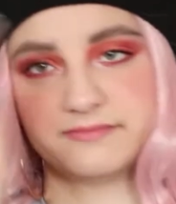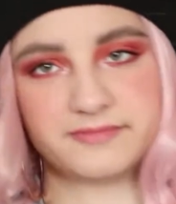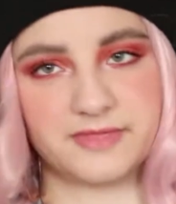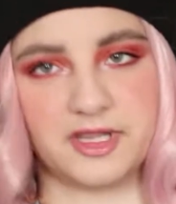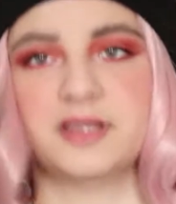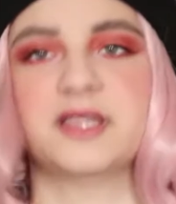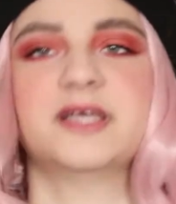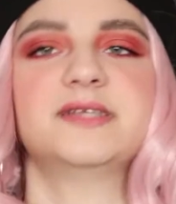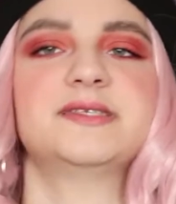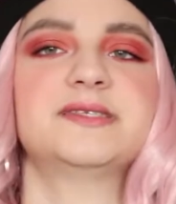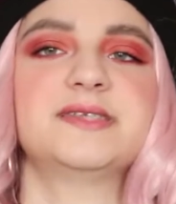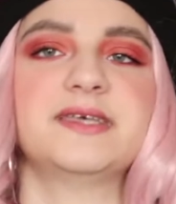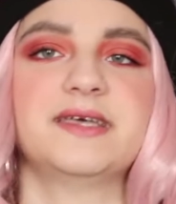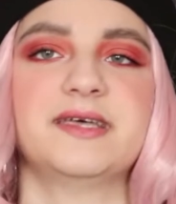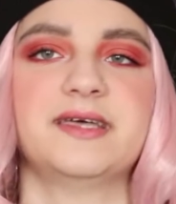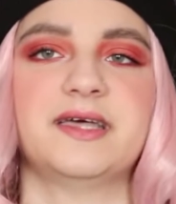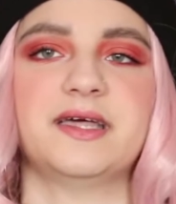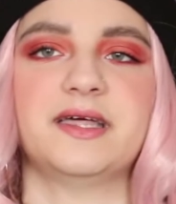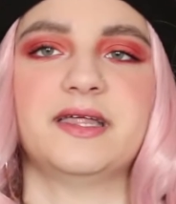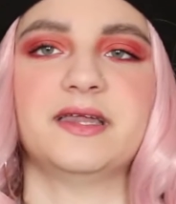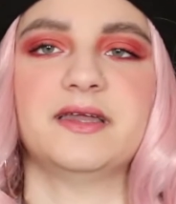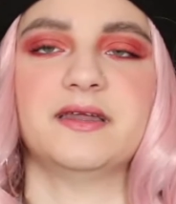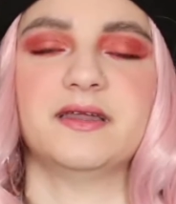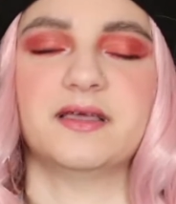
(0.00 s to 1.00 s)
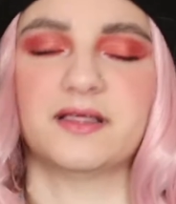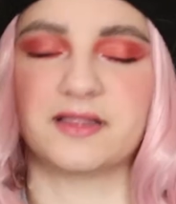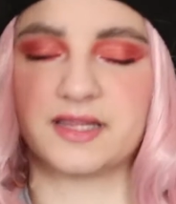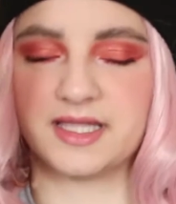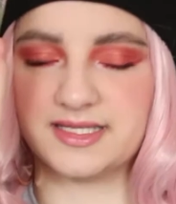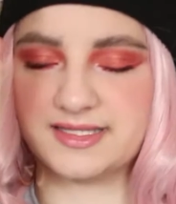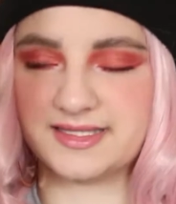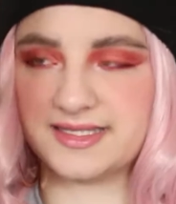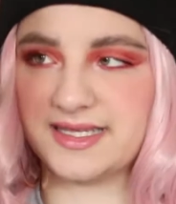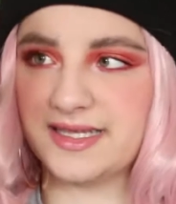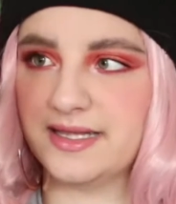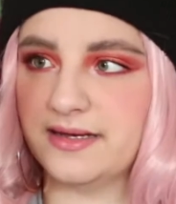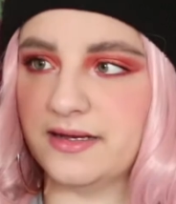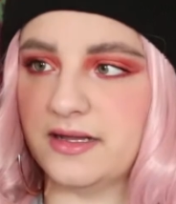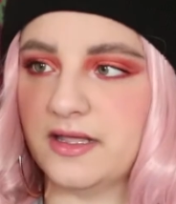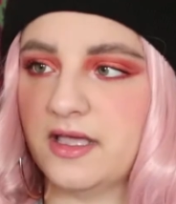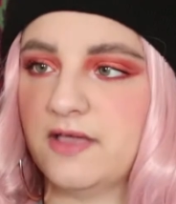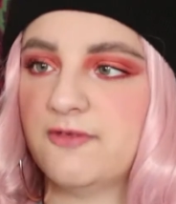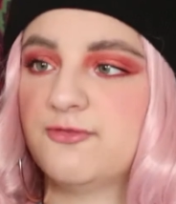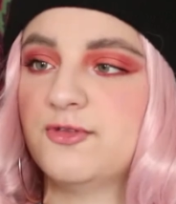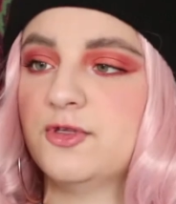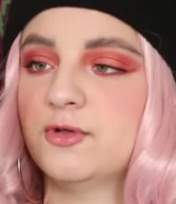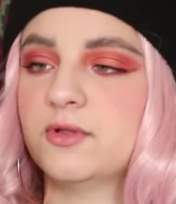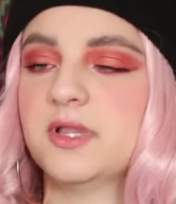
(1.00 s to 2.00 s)
Listen,
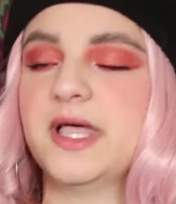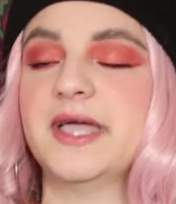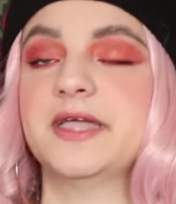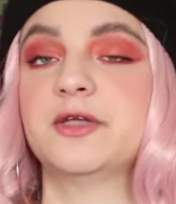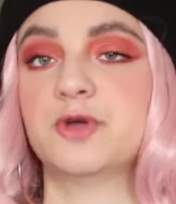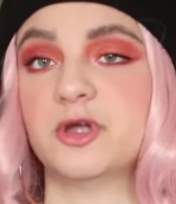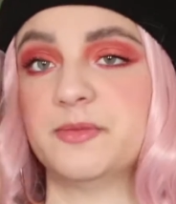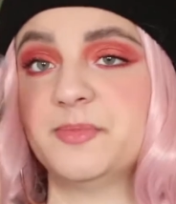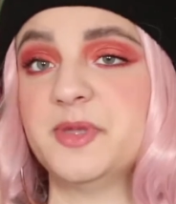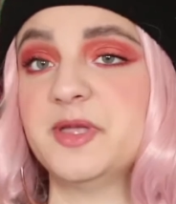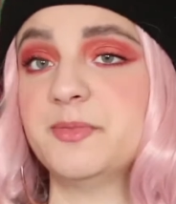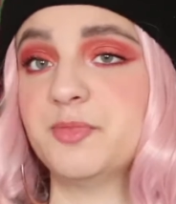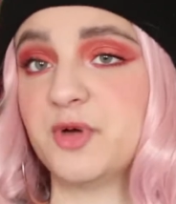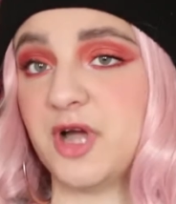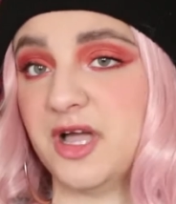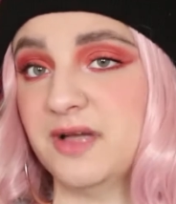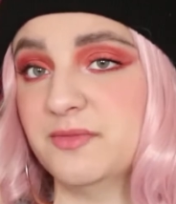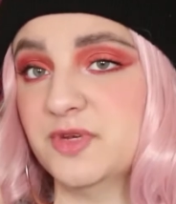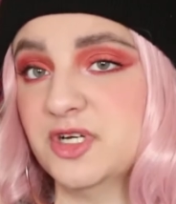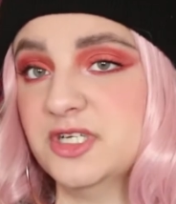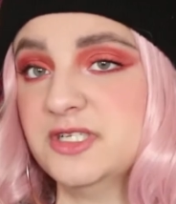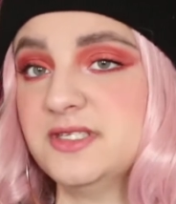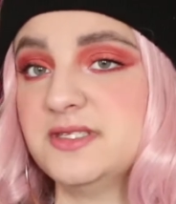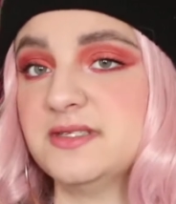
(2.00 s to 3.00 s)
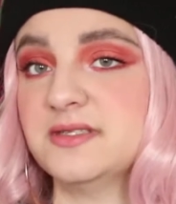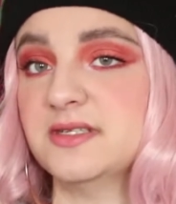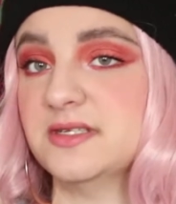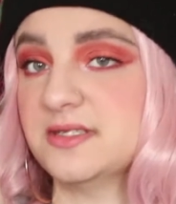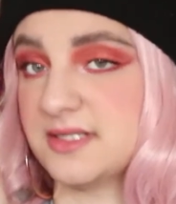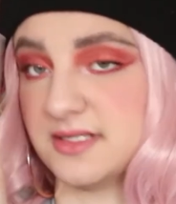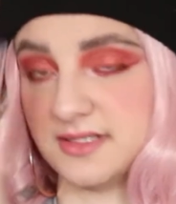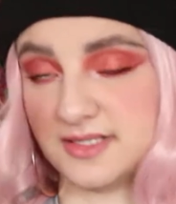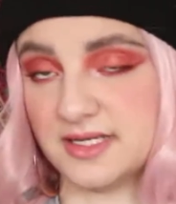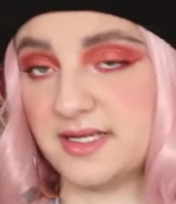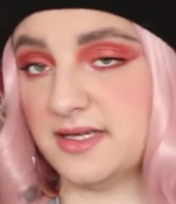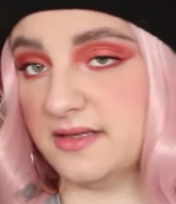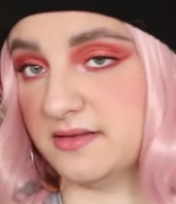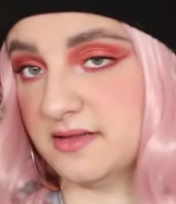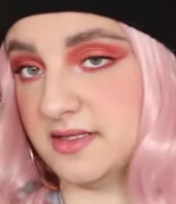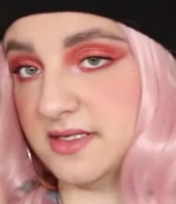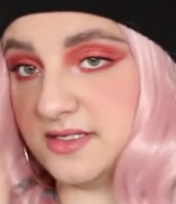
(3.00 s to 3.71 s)
if you like grippy primers, this is it.